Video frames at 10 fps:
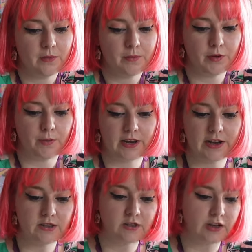But when
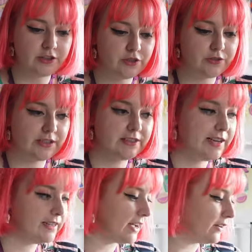I started using
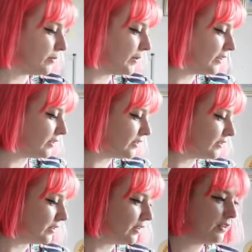tea towels, because
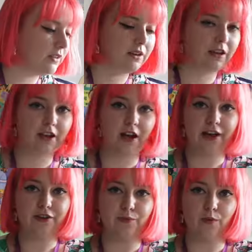I
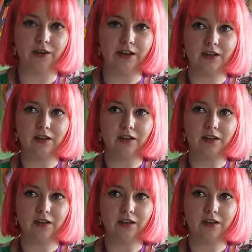kind of wanted